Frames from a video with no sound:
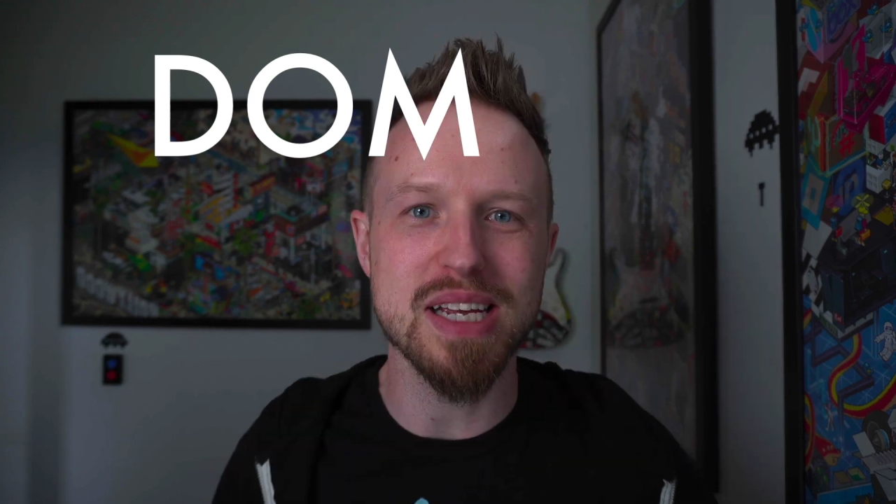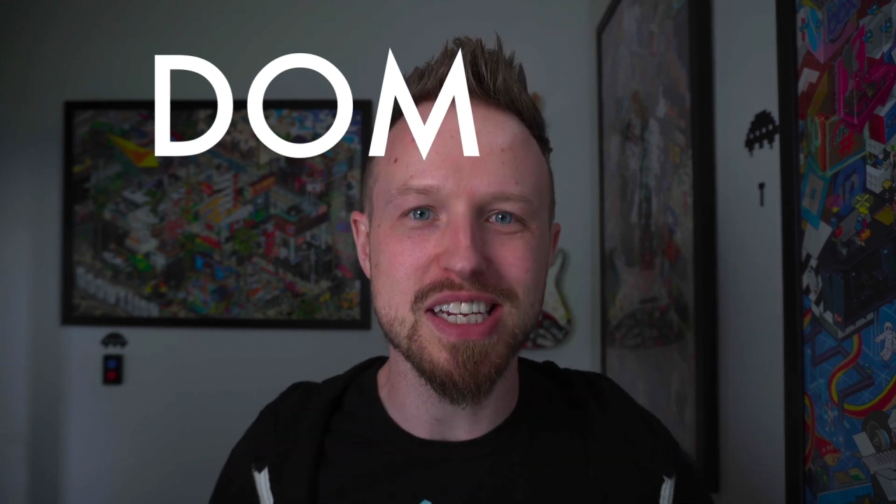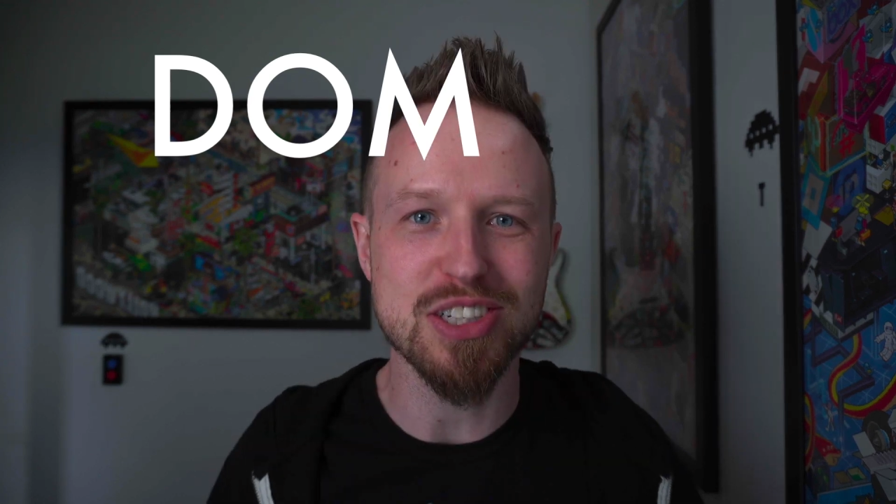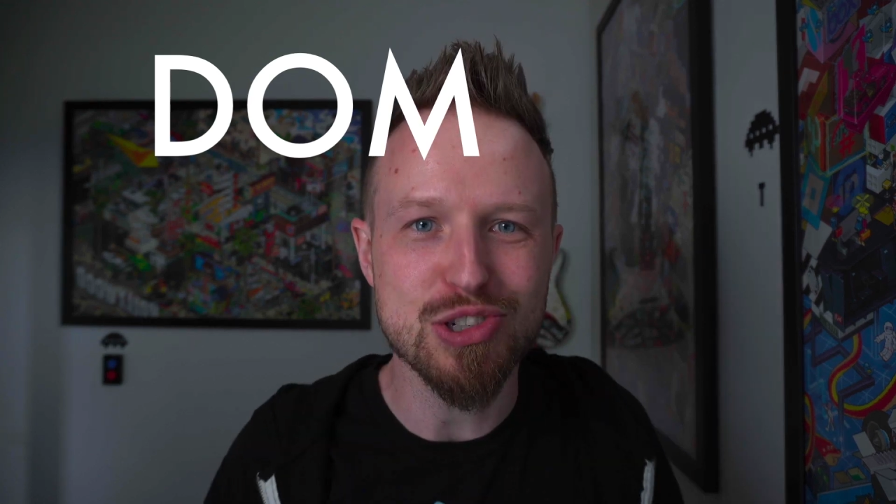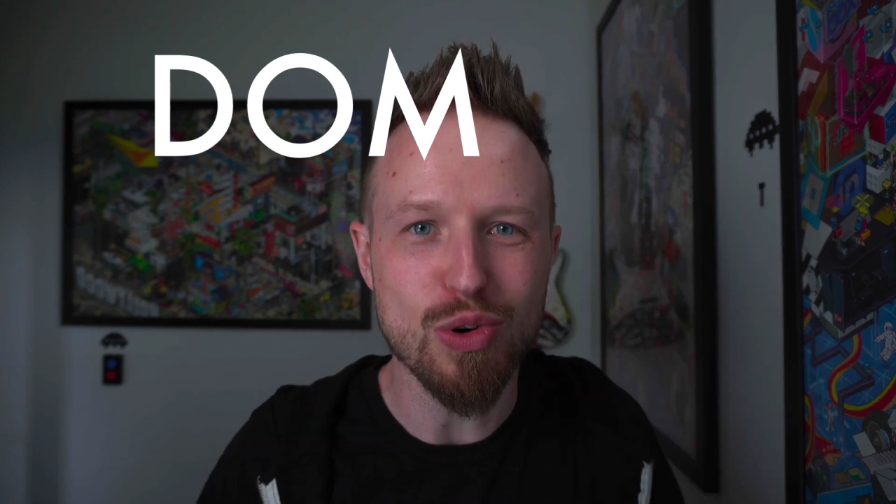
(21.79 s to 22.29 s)
It
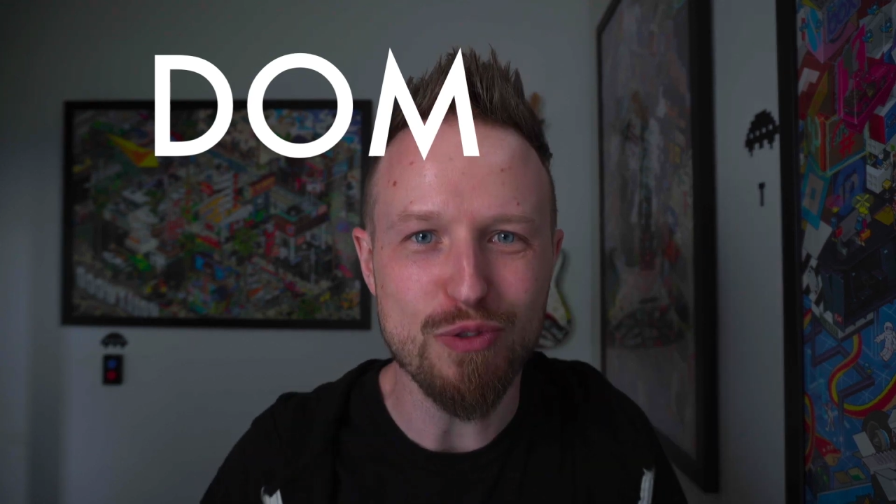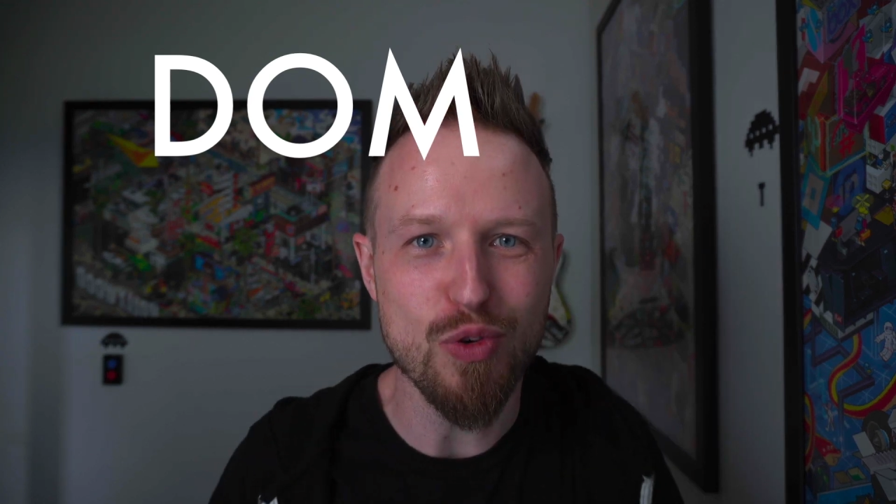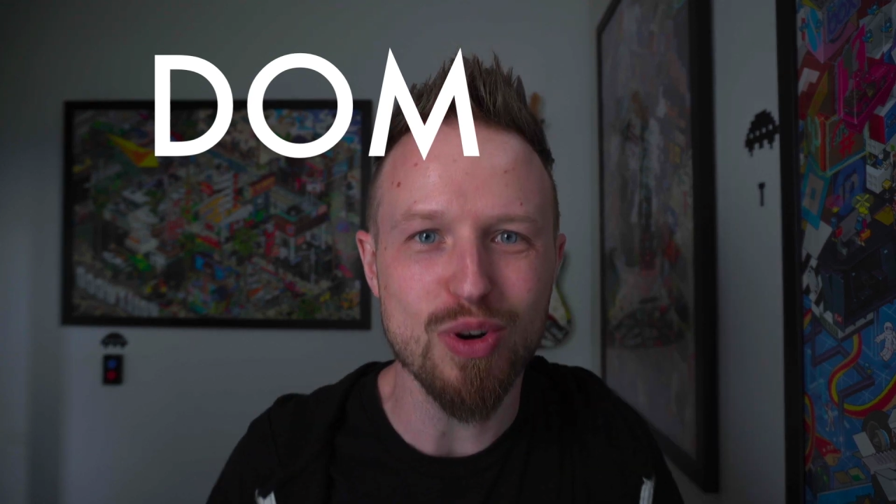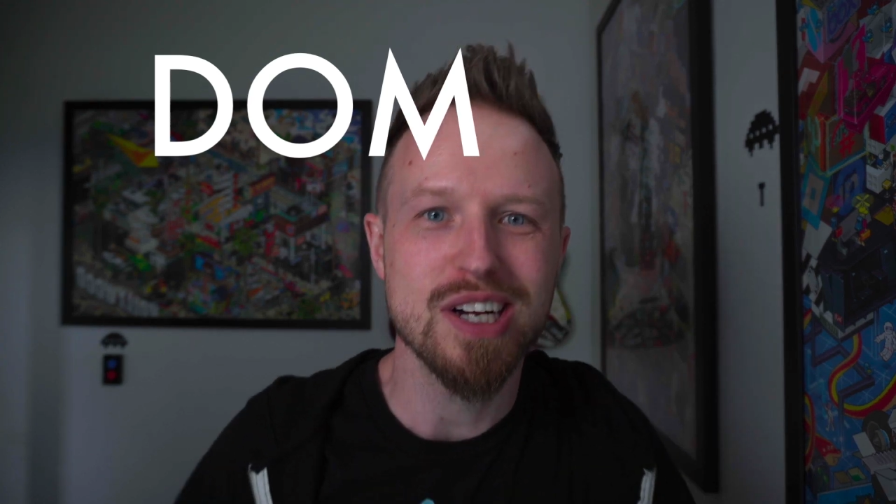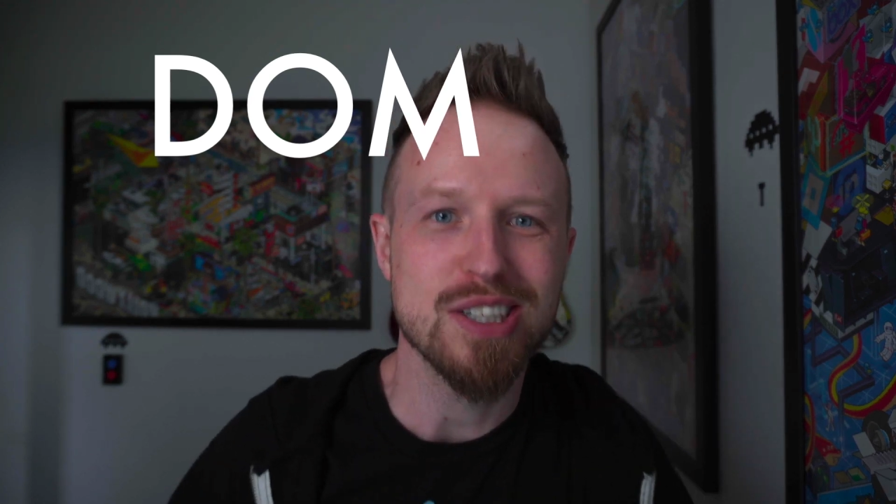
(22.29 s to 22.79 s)
is short
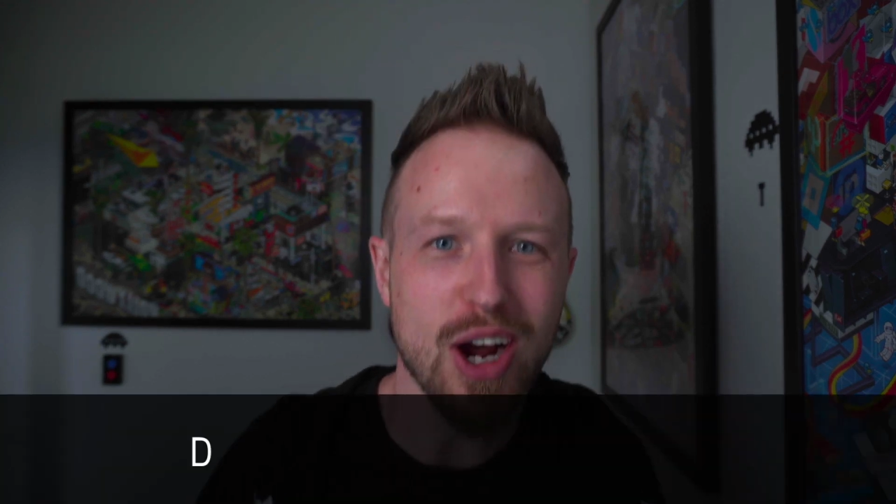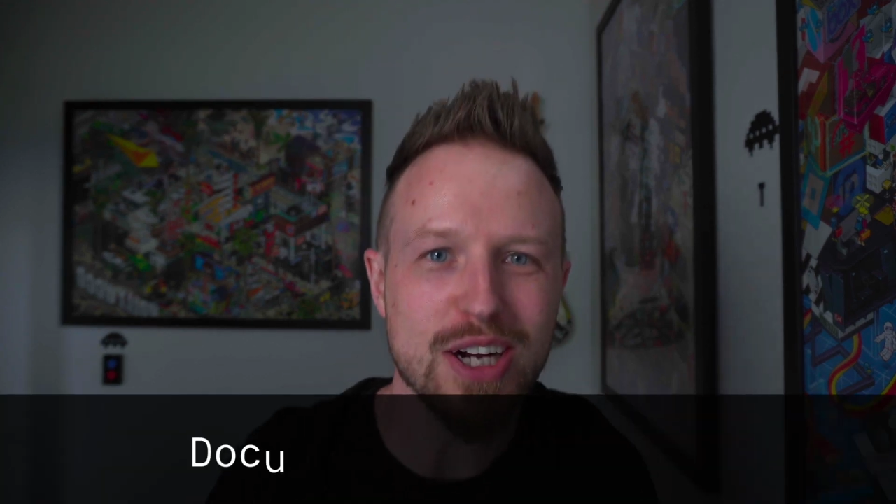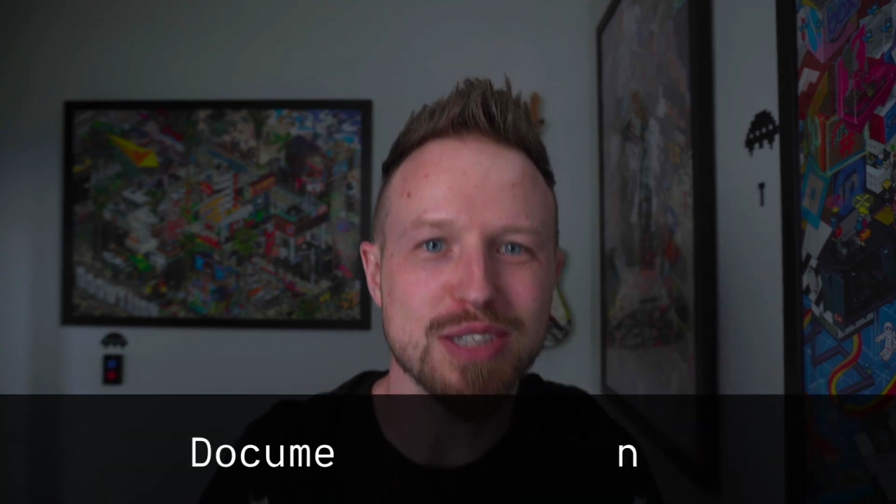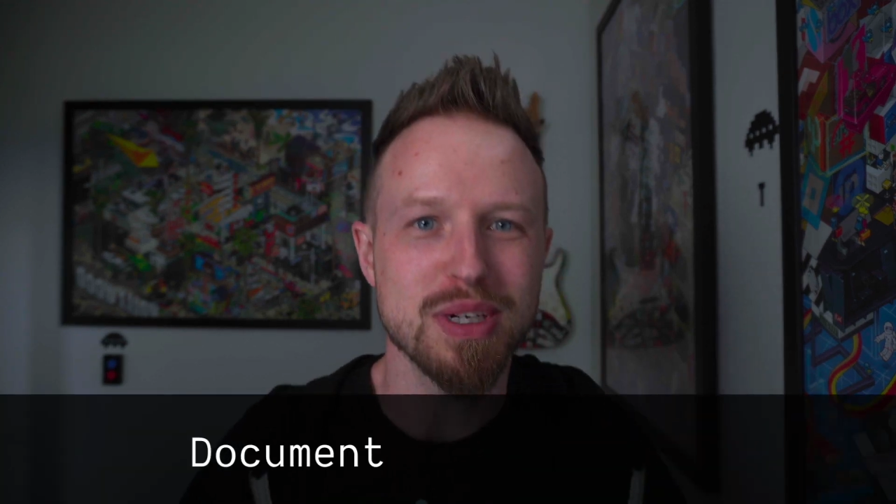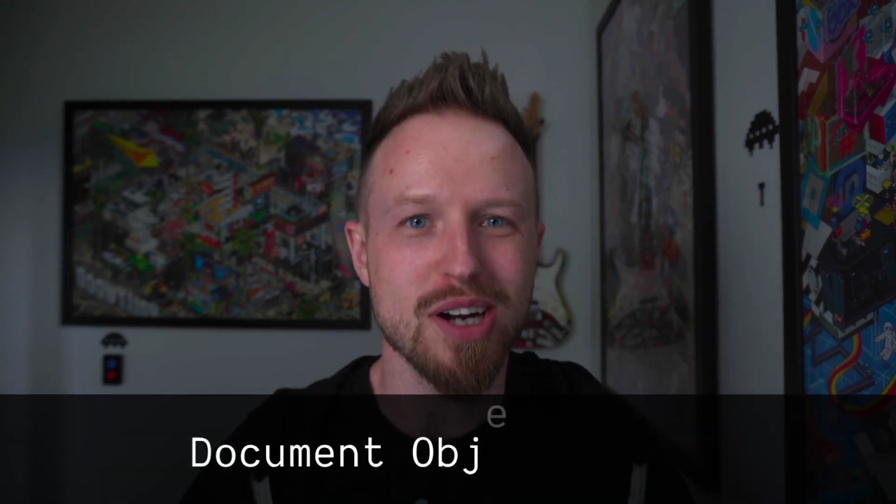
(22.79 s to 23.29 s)
for
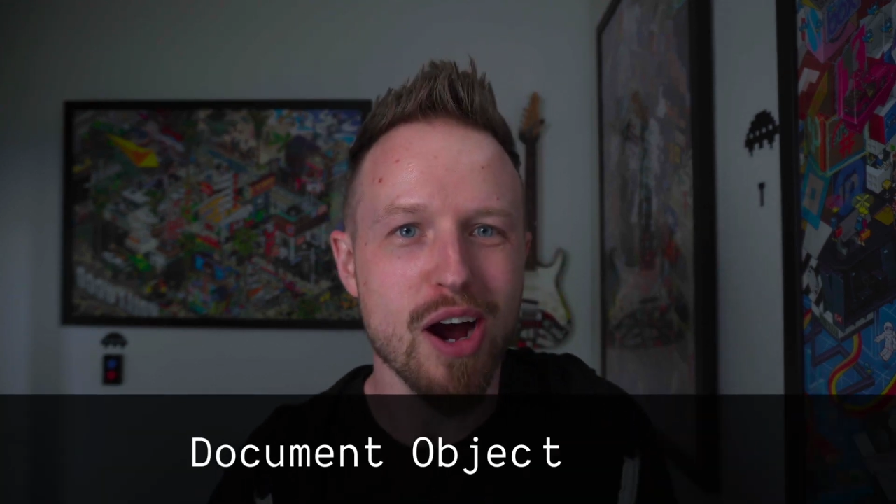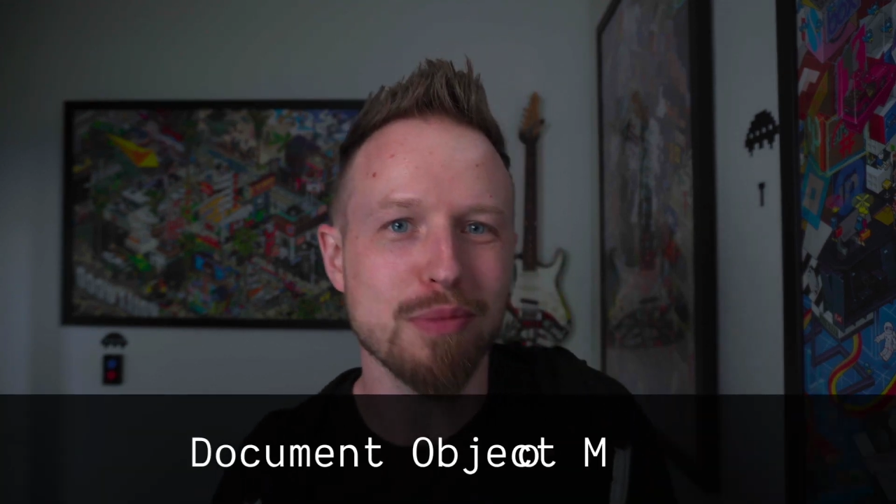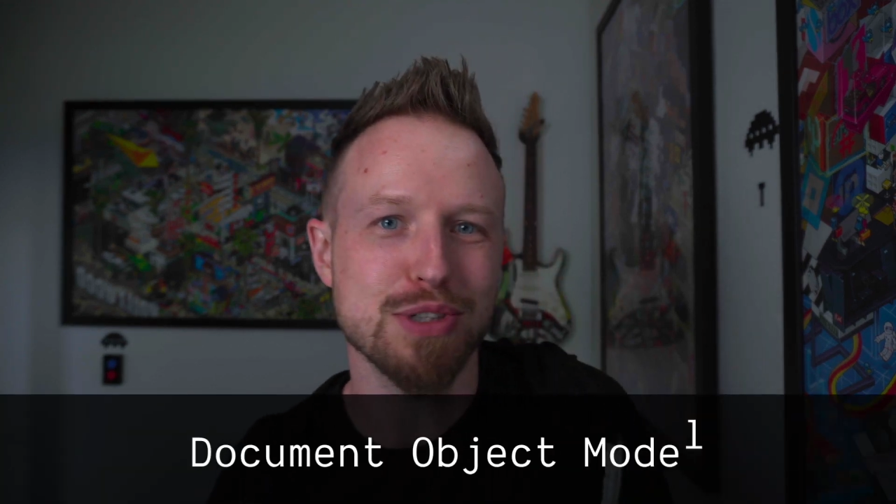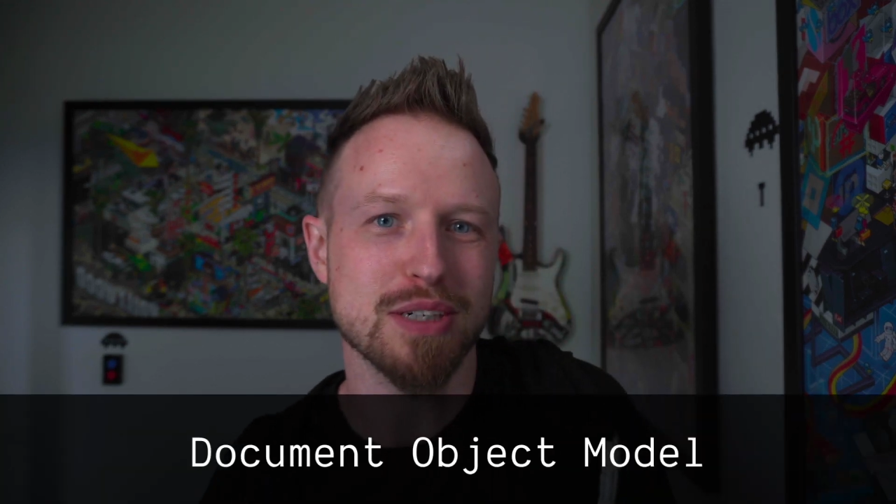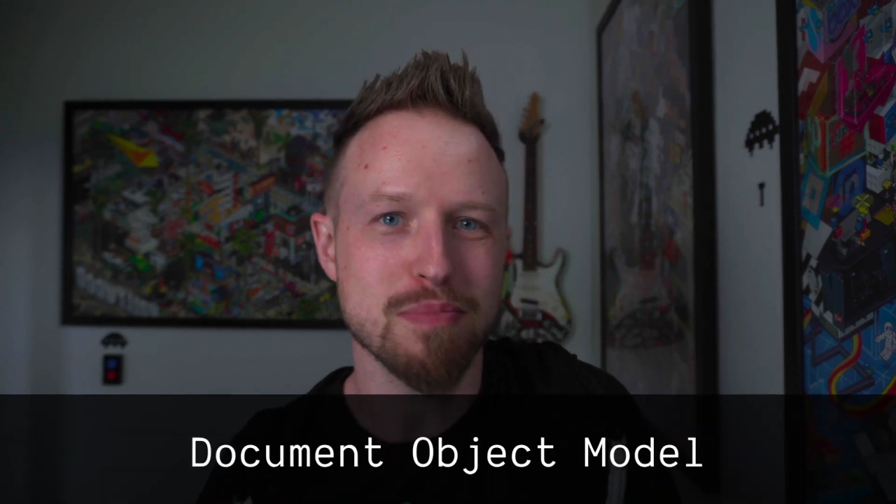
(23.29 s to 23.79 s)
Document
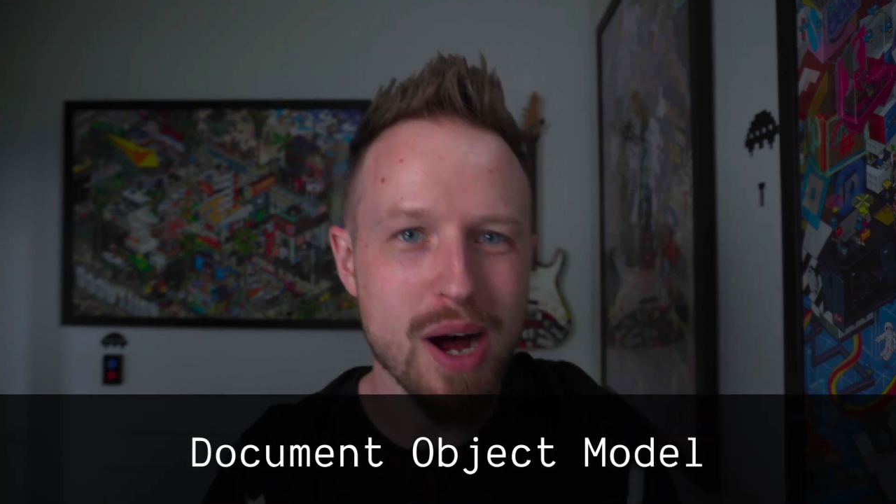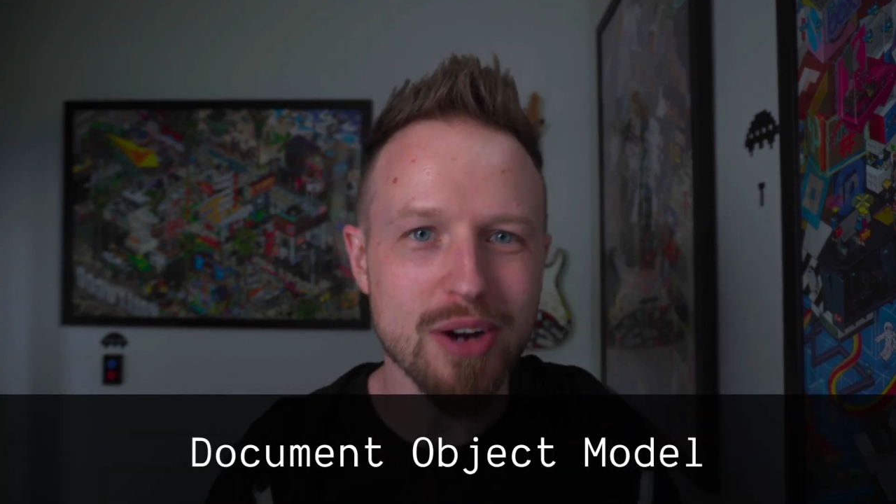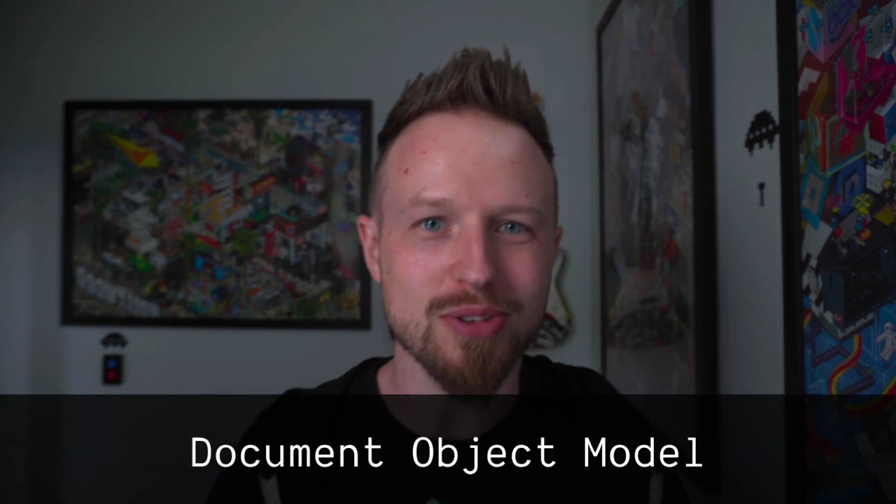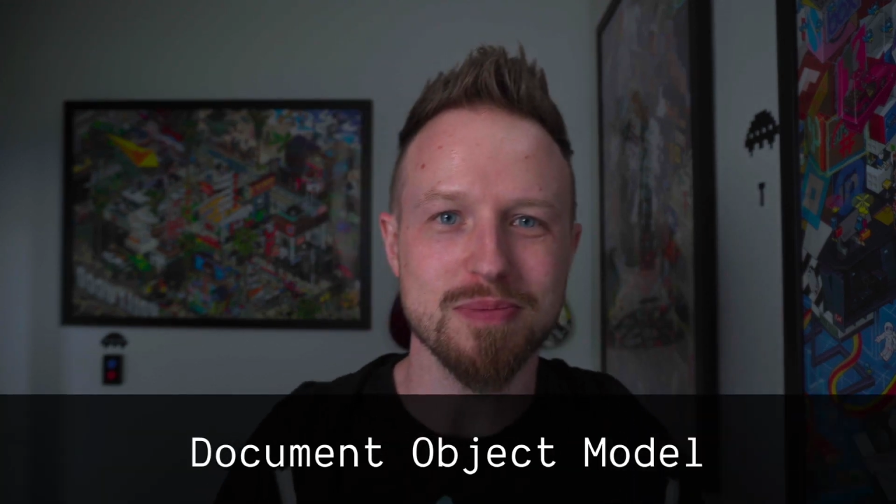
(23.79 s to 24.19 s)
Object Model.